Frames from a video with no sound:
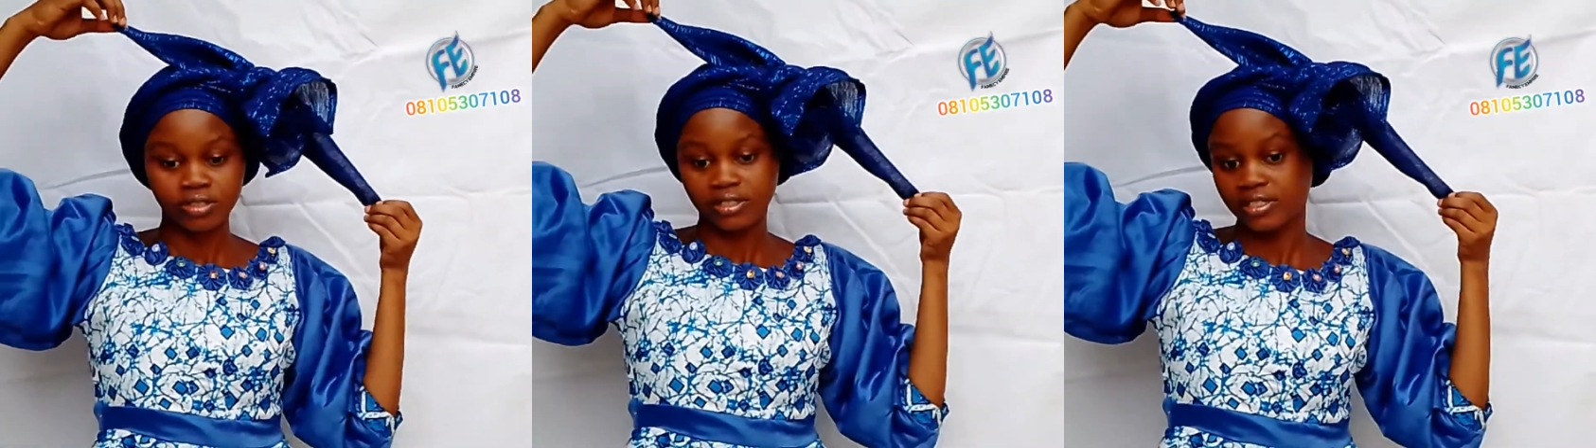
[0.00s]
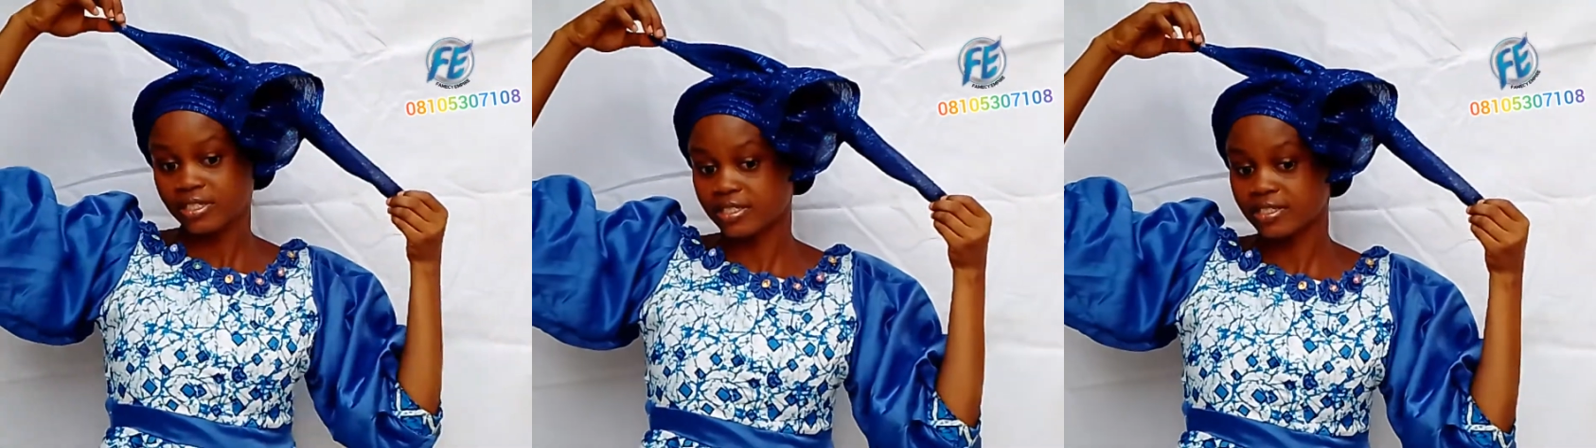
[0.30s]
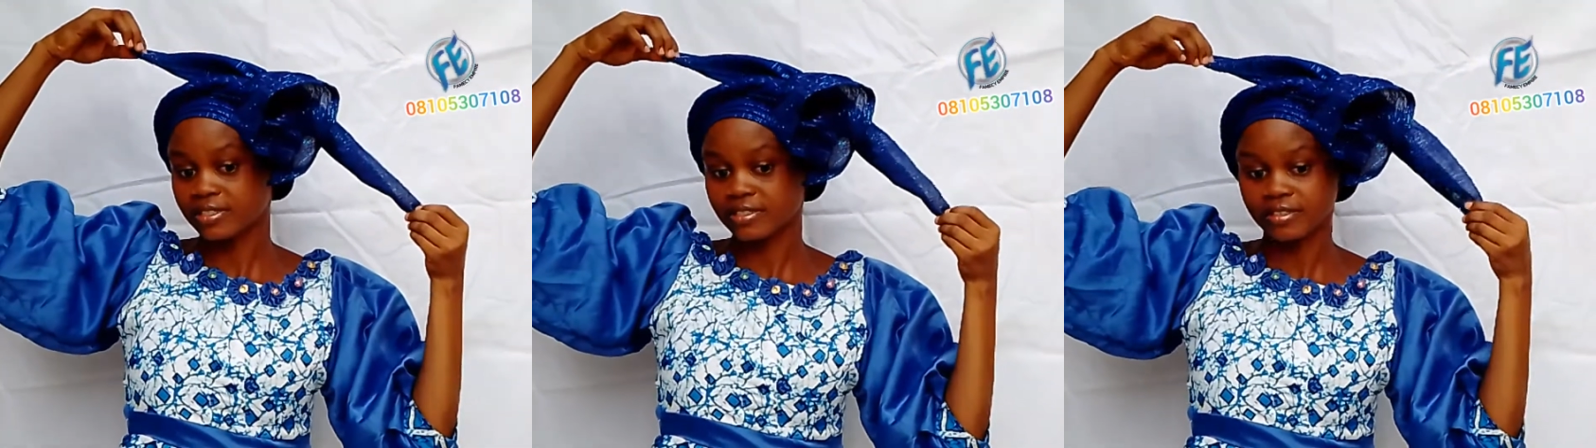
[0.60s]
See it?
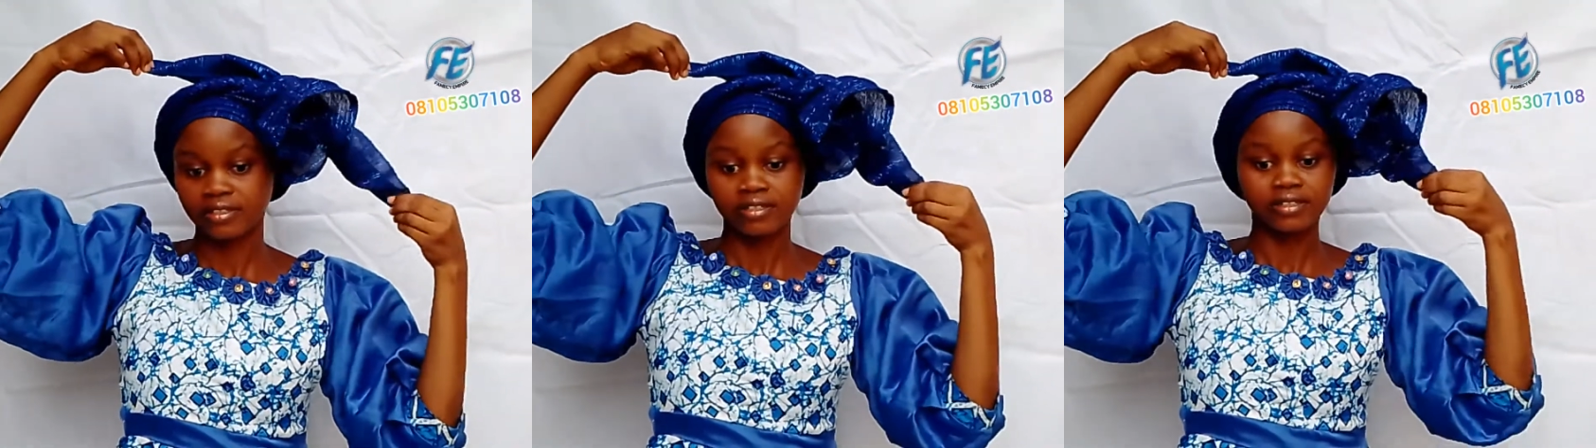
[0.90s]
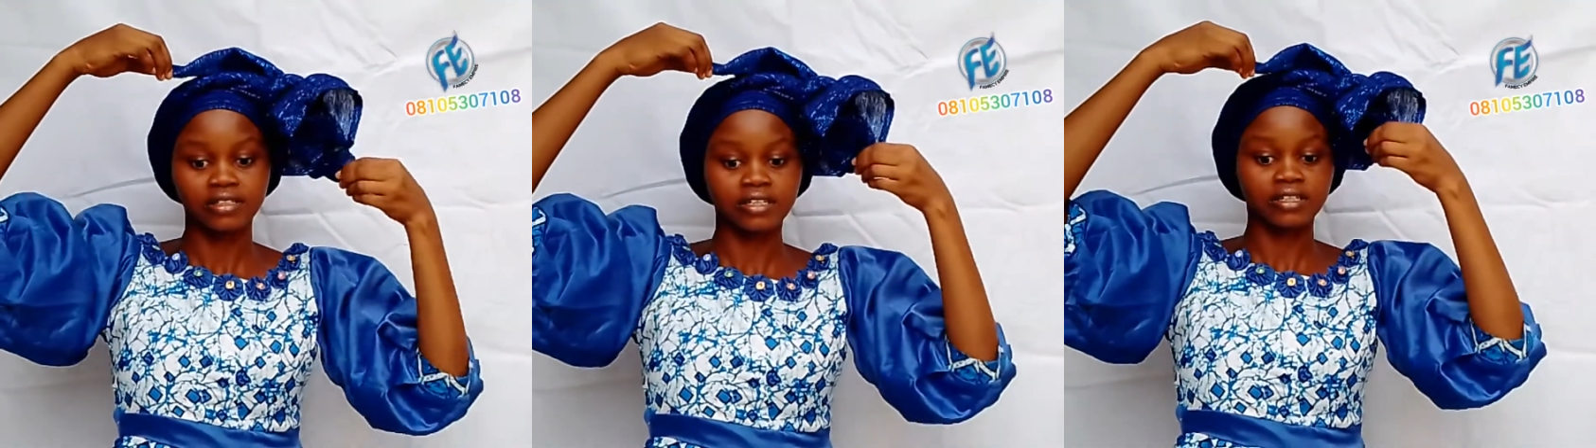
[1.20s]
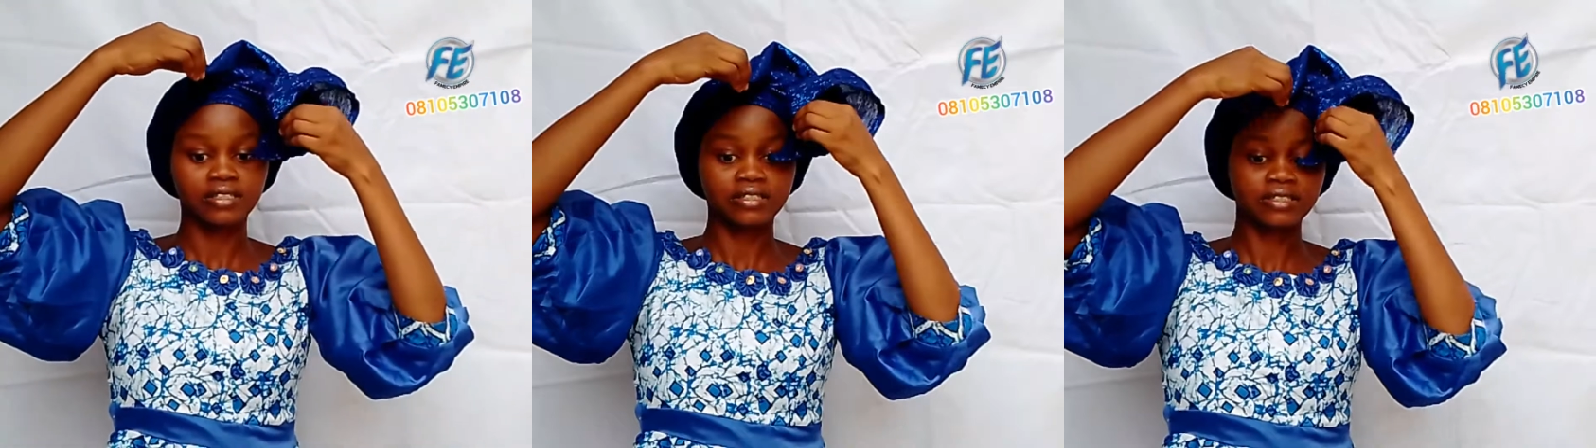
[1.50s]
Then
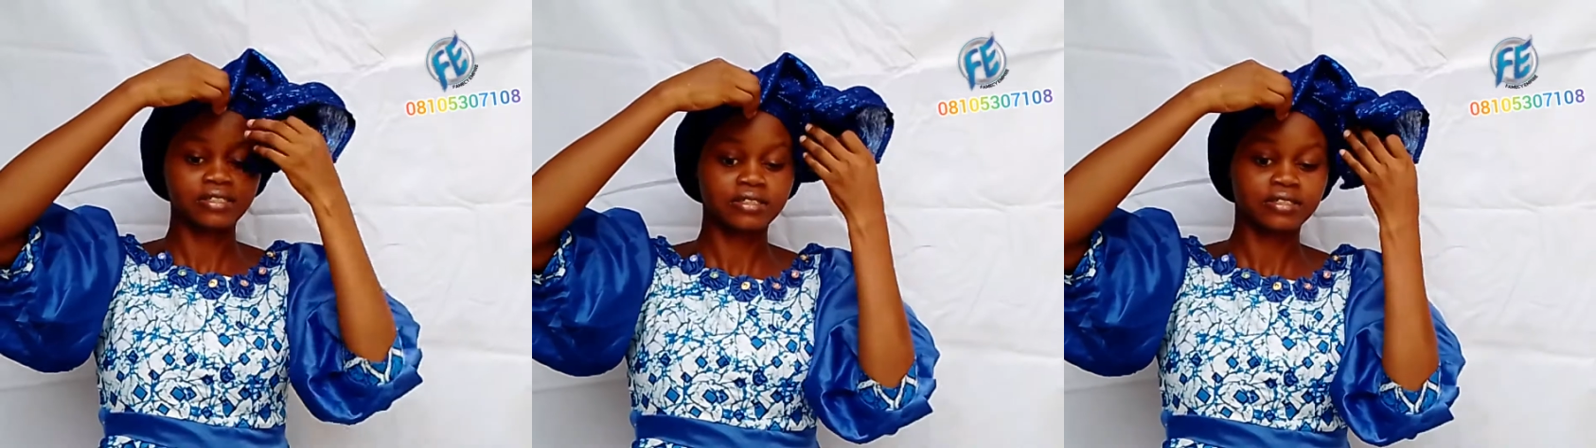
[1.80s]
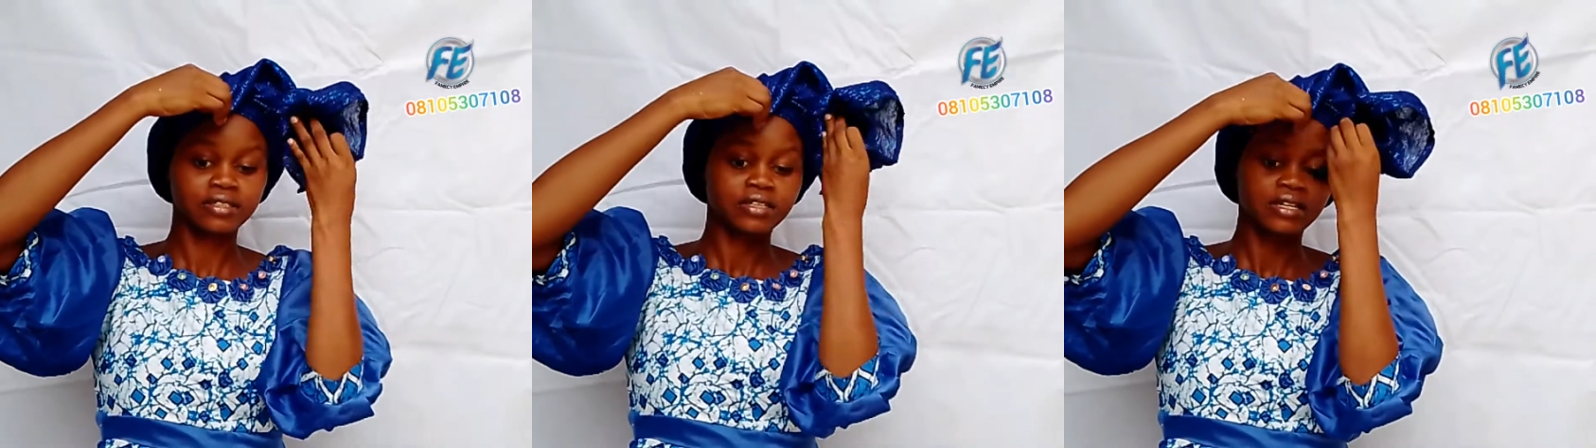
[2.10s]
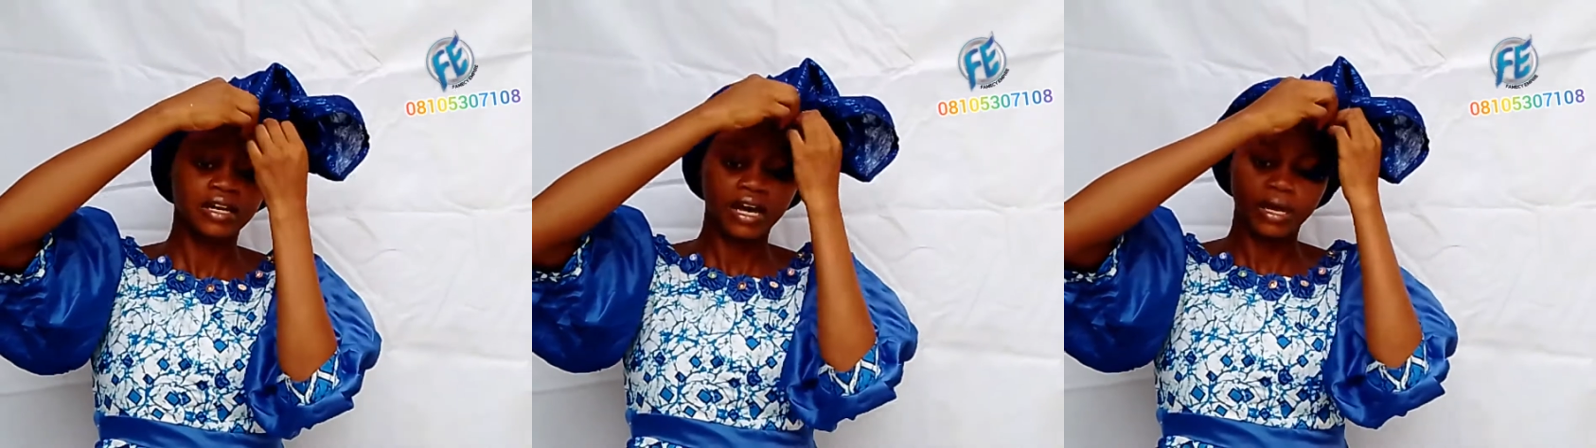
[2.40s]

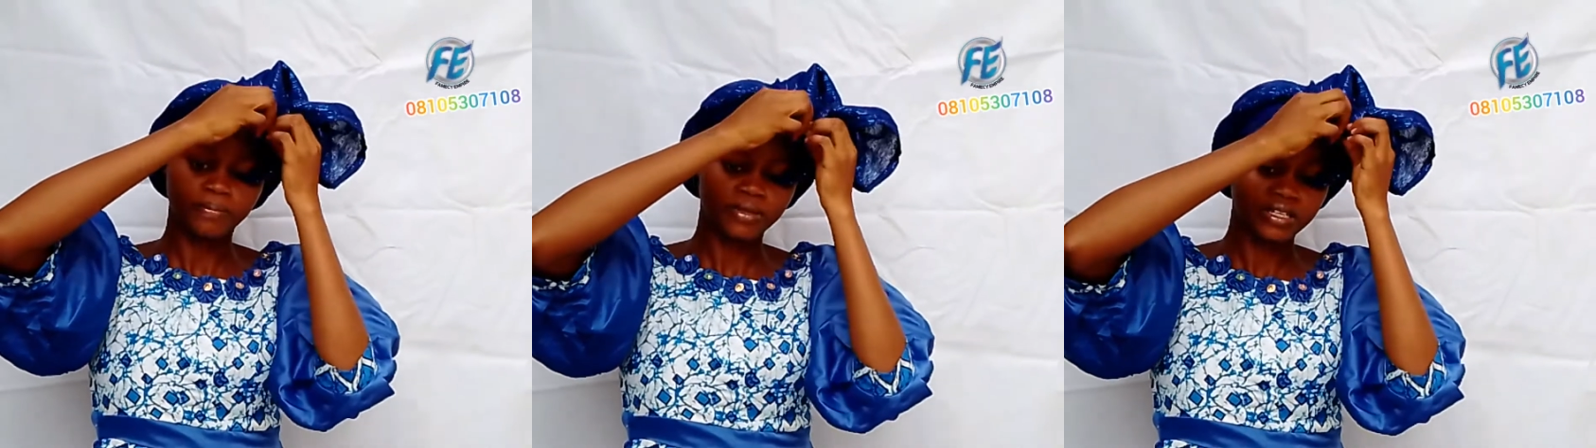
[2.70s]
I pin